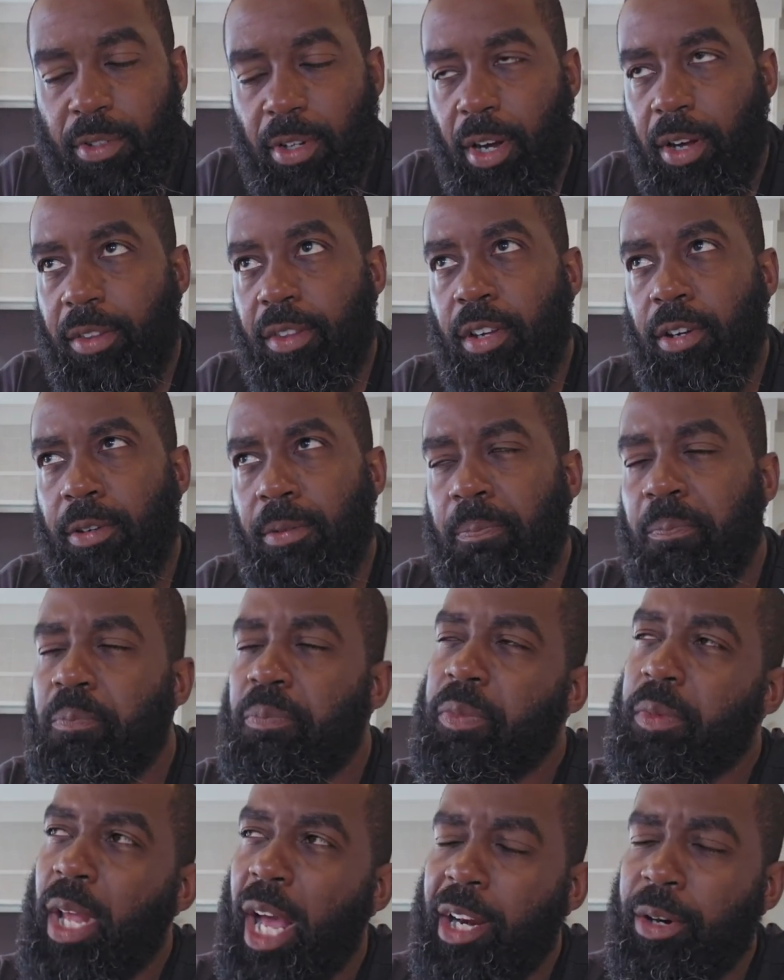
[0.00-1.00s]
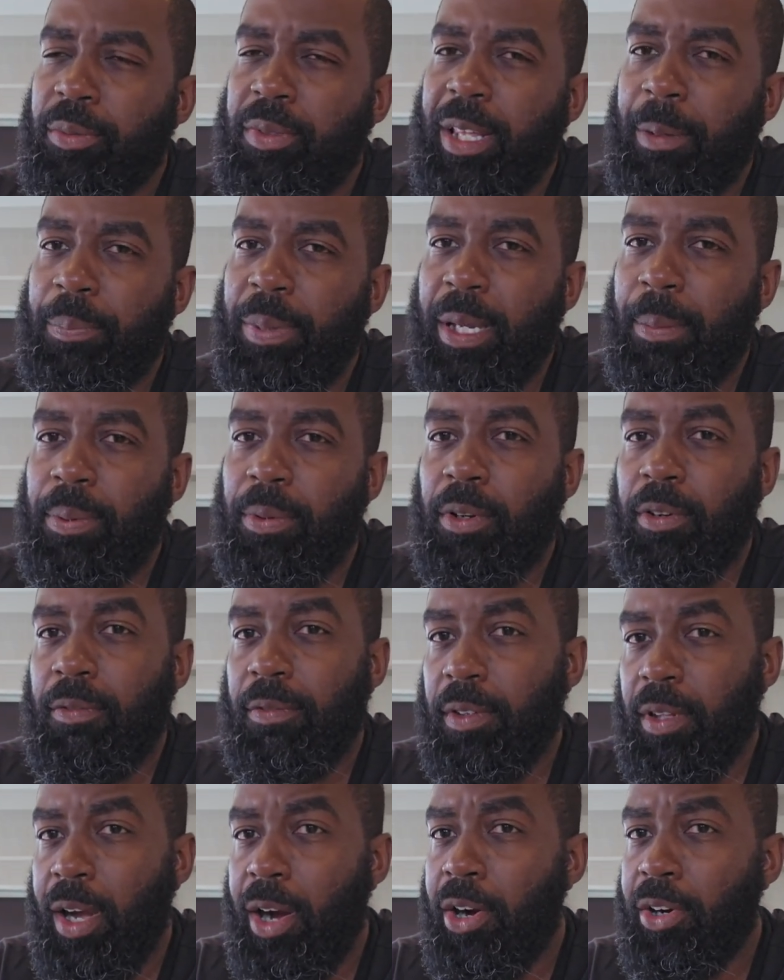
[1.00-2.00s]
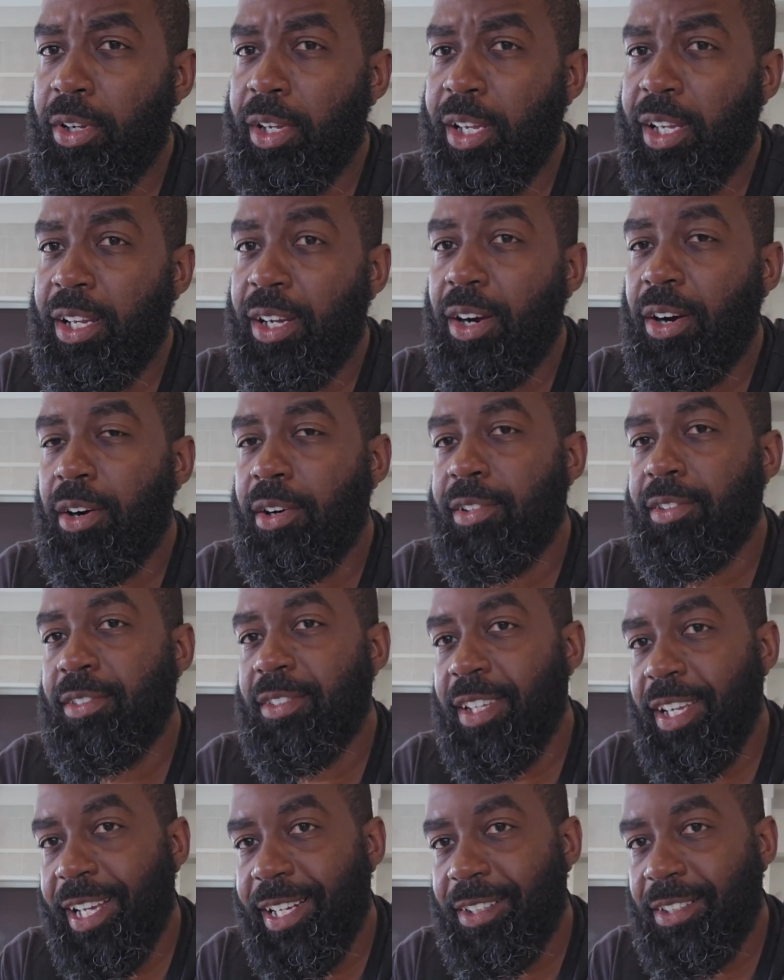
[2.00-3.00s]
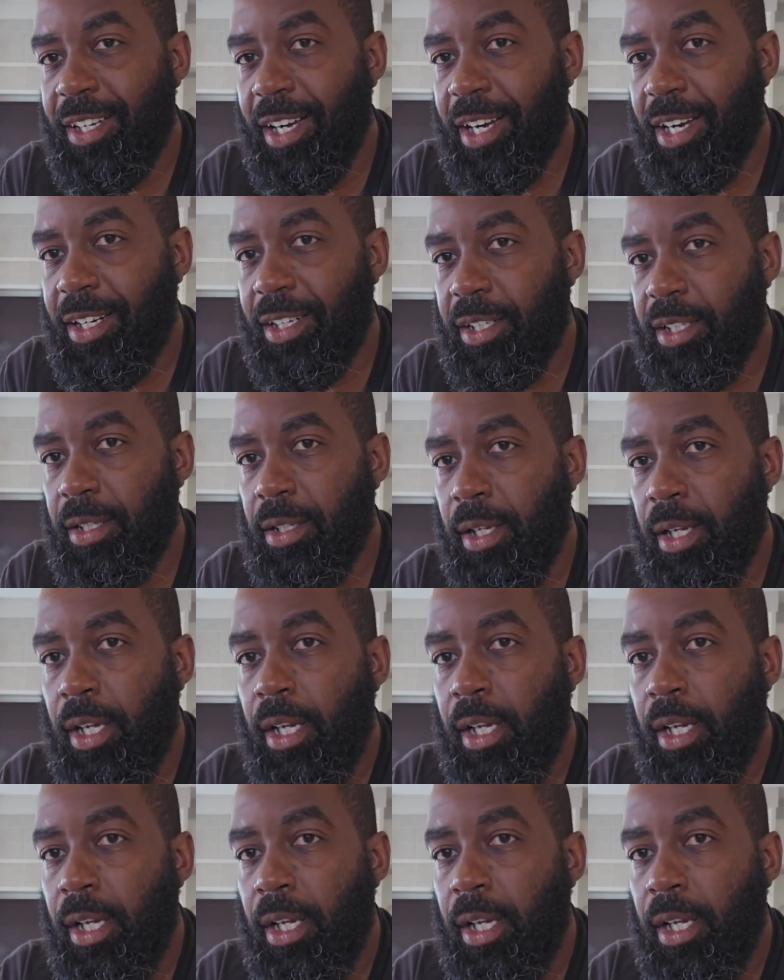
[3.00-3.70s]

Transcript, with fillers: Although I don't think people are vlogging on TikTok